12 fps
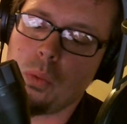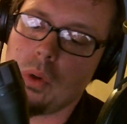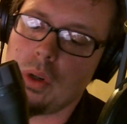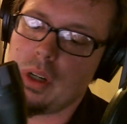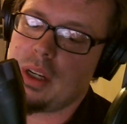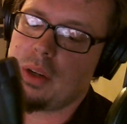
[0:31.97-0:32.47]

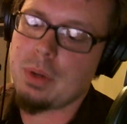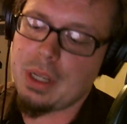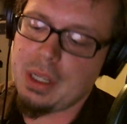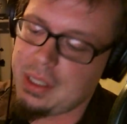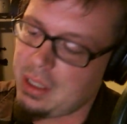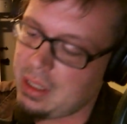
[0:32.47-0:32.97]
wood where
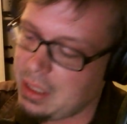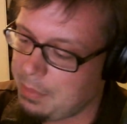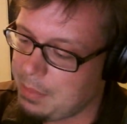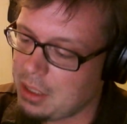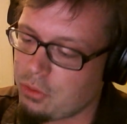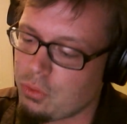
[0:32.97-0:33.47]
you could tell it
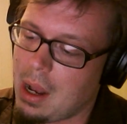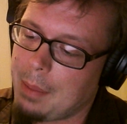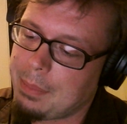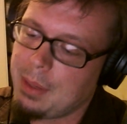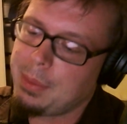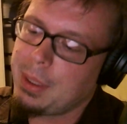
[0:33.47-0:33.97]
had been
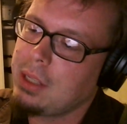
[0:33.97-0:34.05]
dropped up